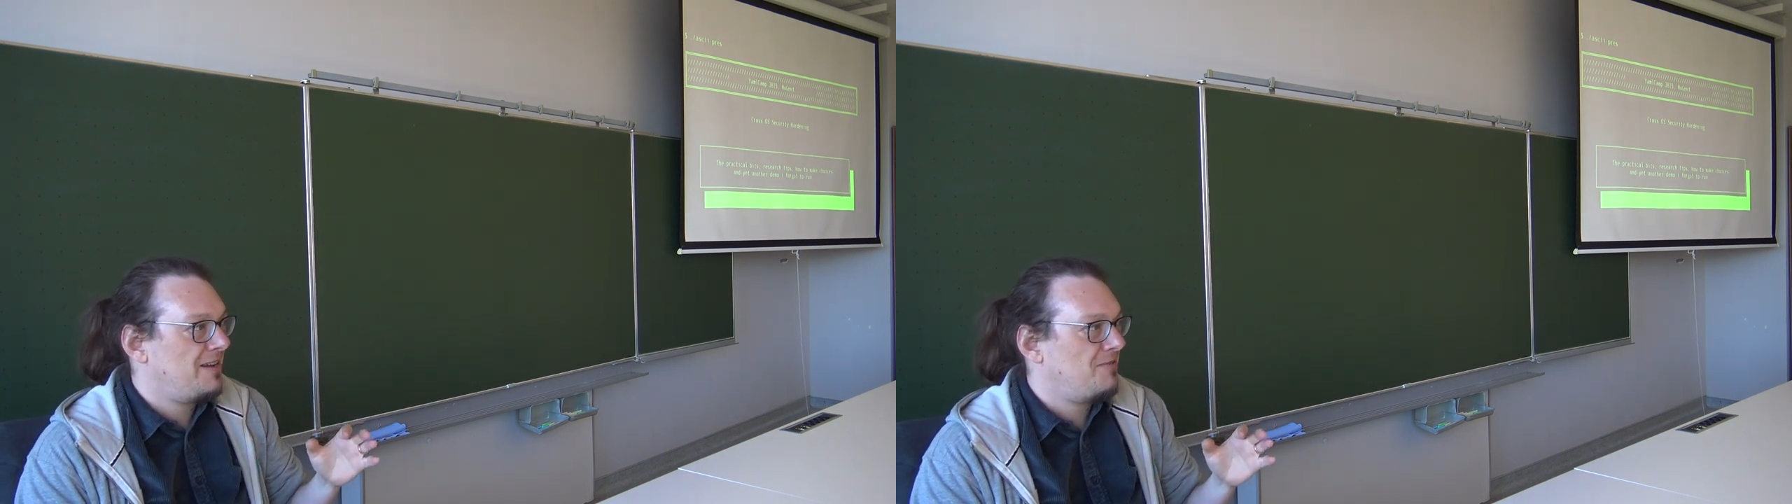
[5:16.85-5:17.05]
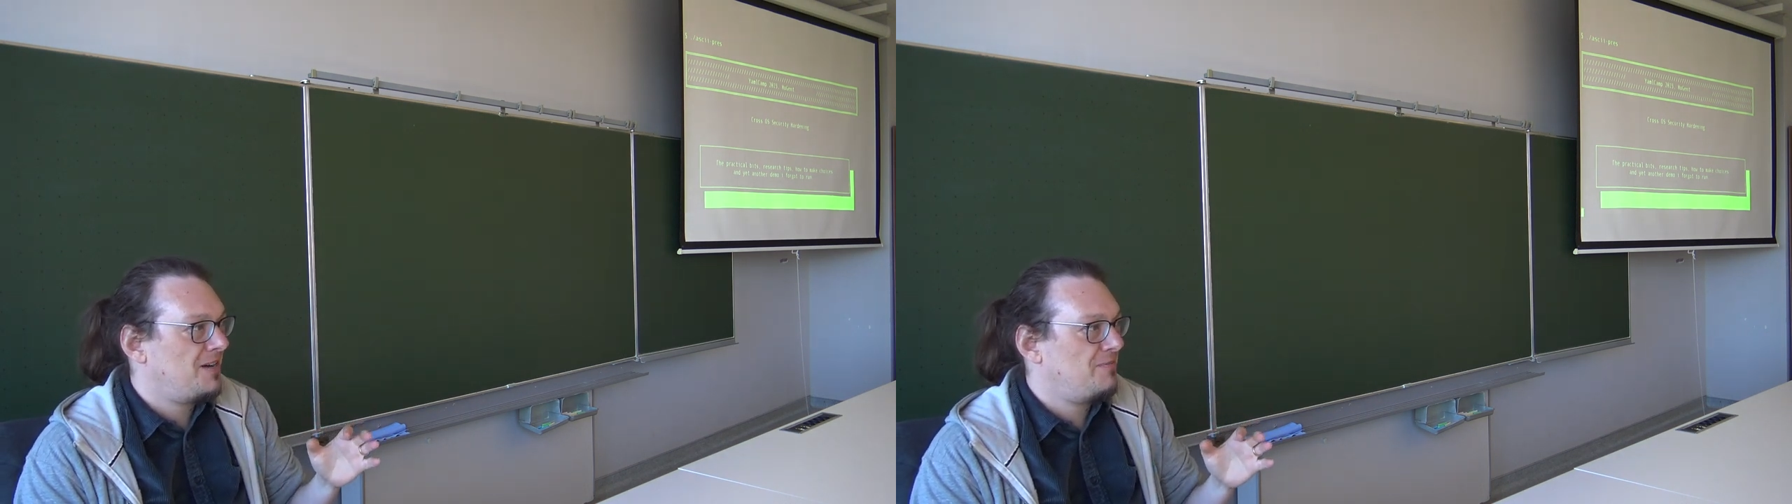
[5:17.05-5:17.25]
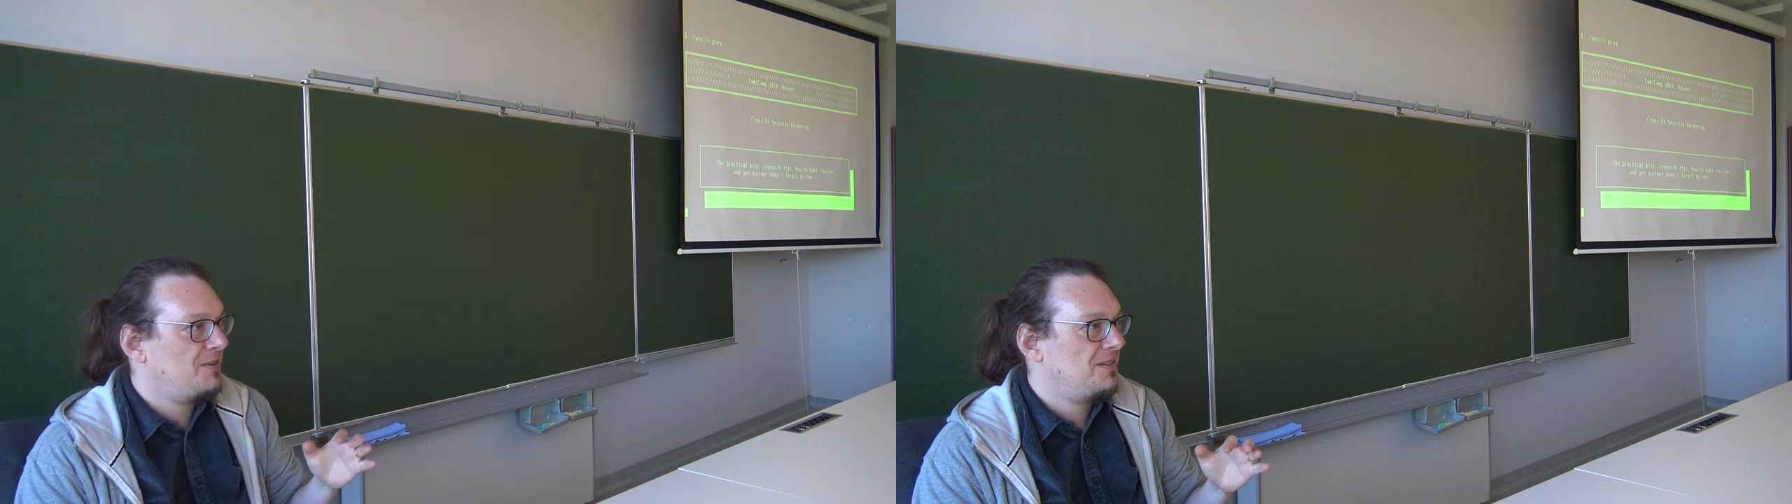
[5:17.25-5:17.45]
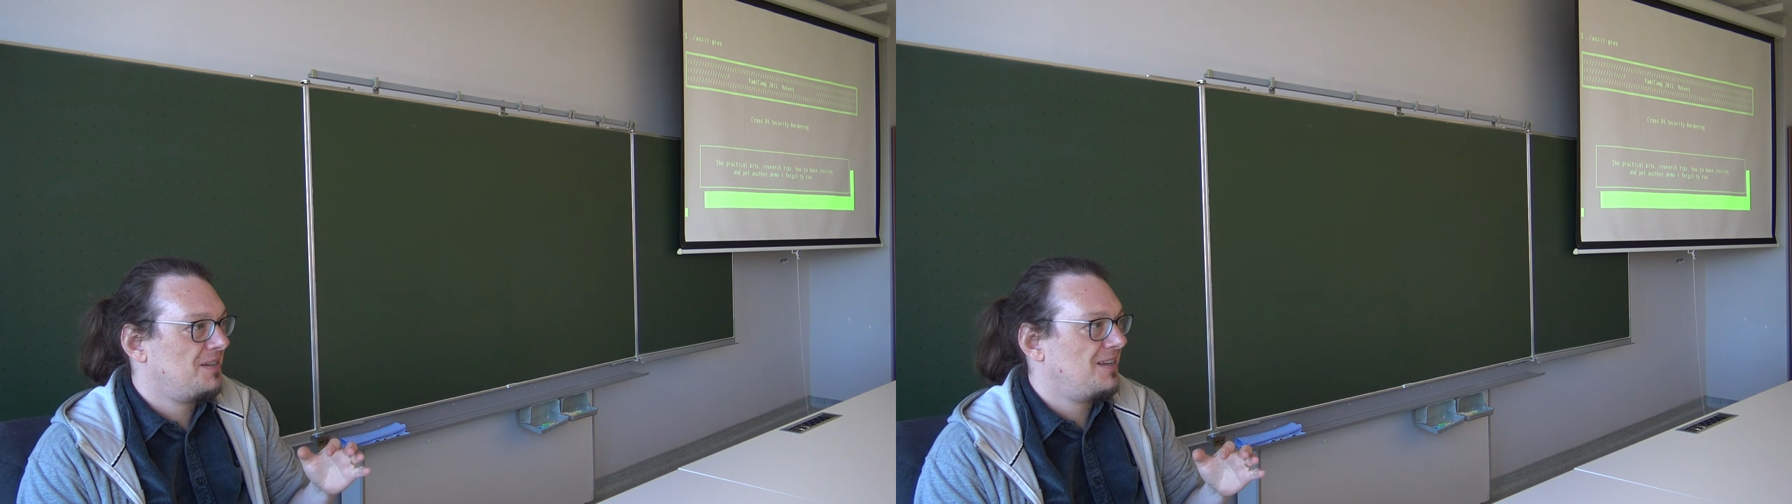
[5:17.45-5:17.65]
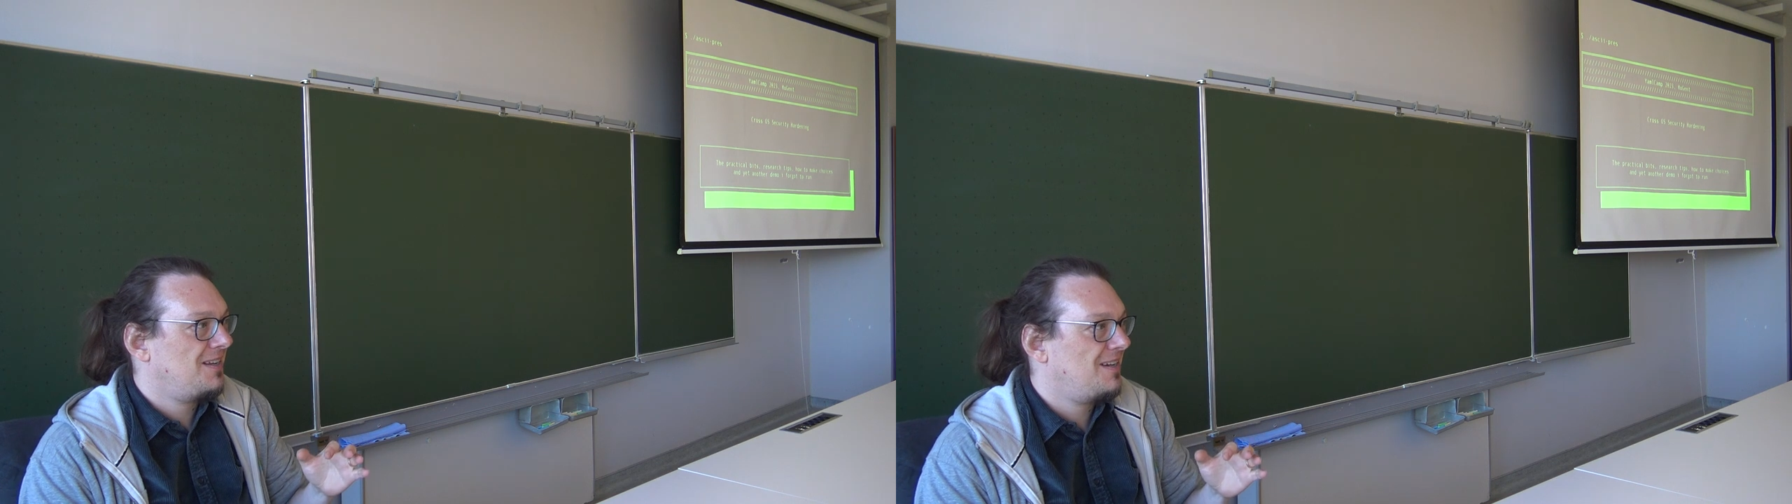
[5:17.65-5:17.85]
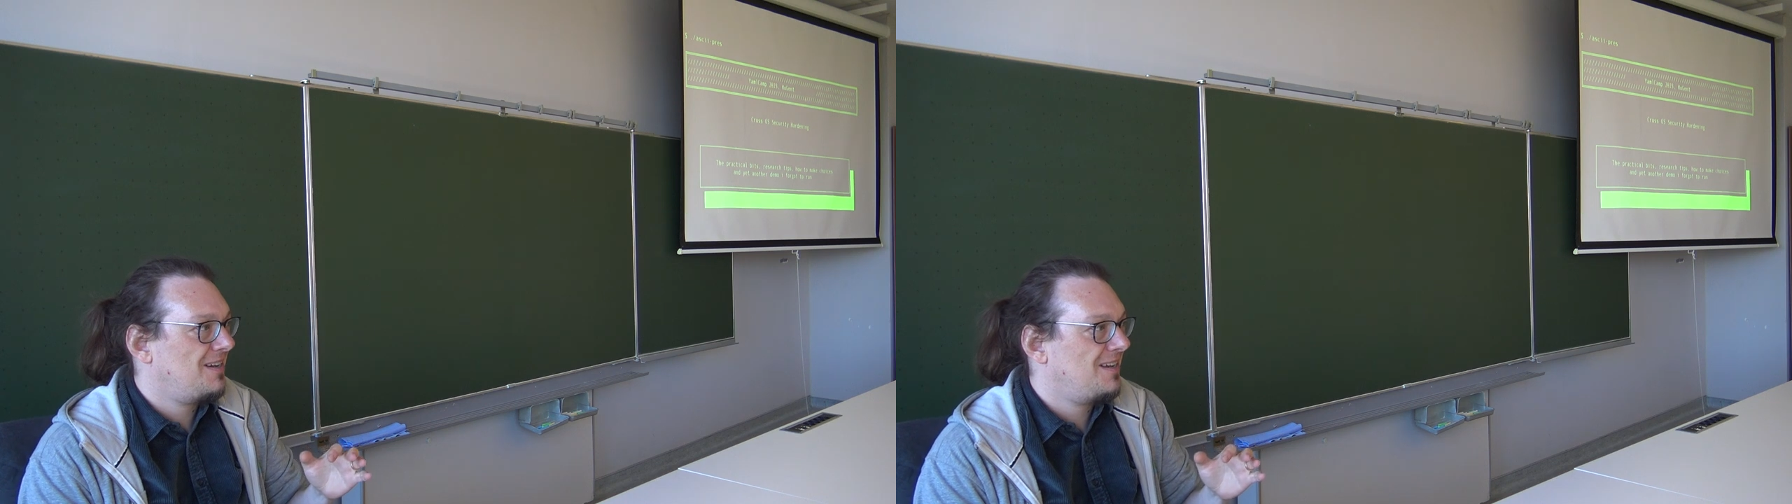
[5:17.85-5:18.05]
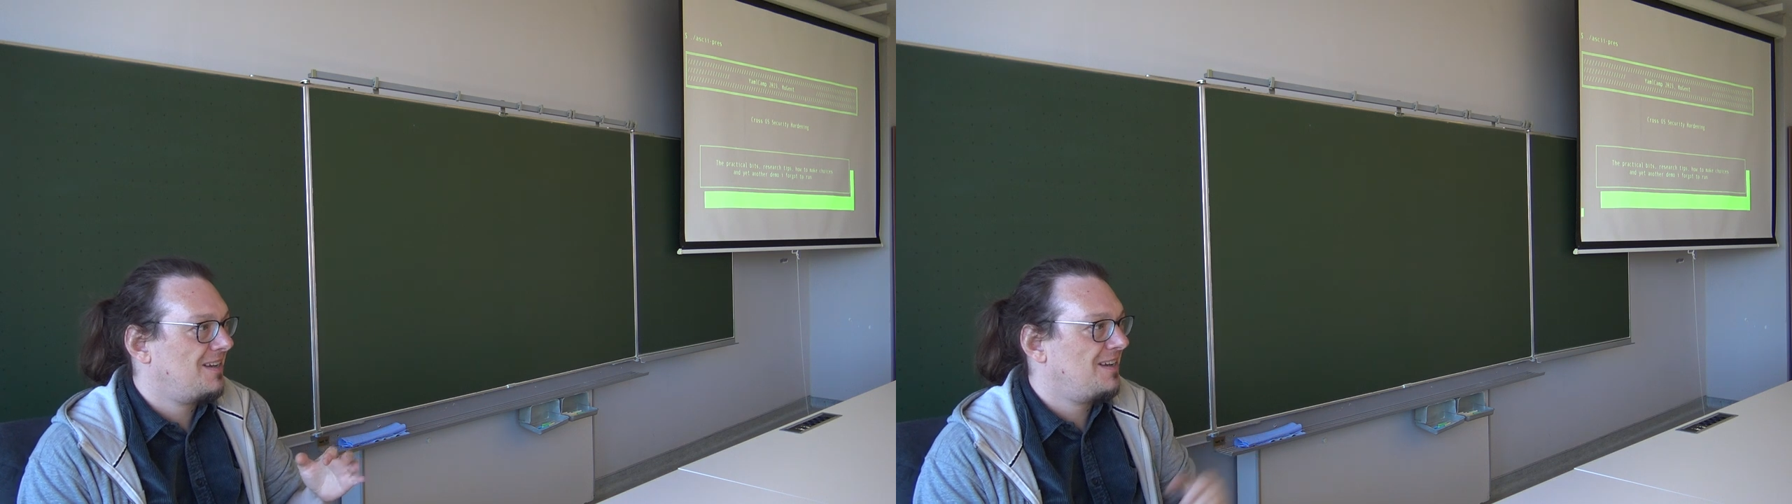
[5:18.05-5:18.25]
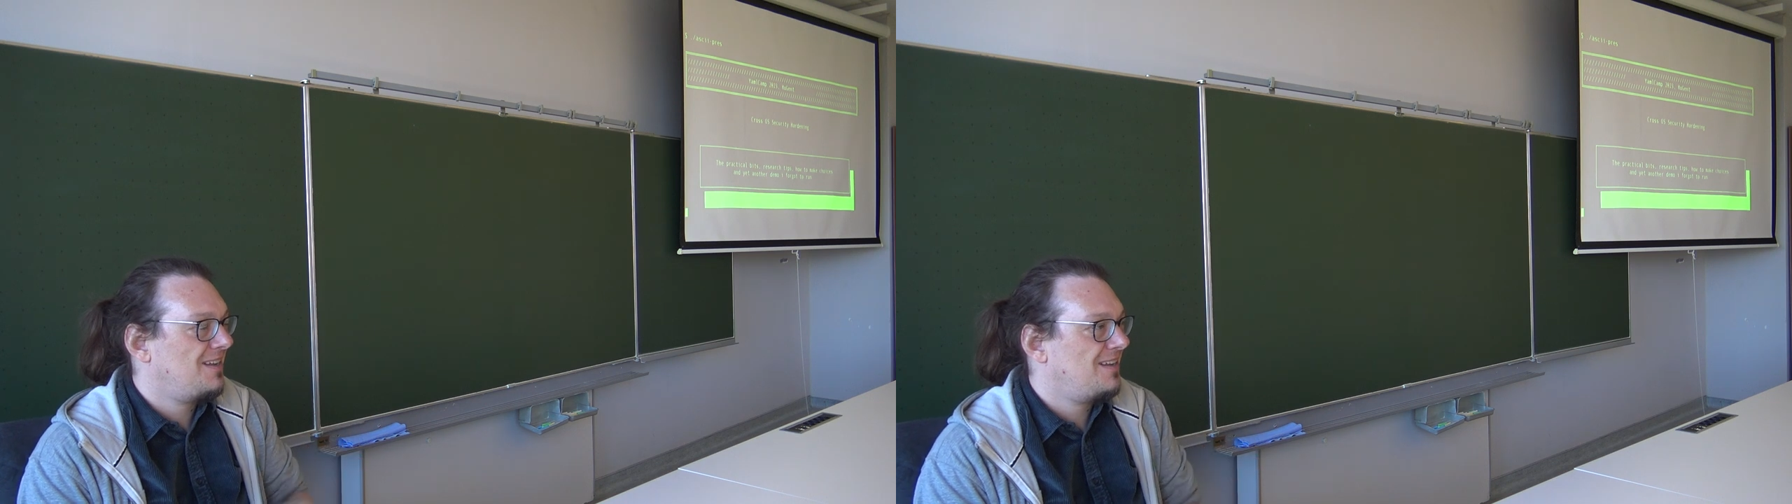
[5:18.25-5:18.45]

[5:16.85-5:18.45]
environment? Um,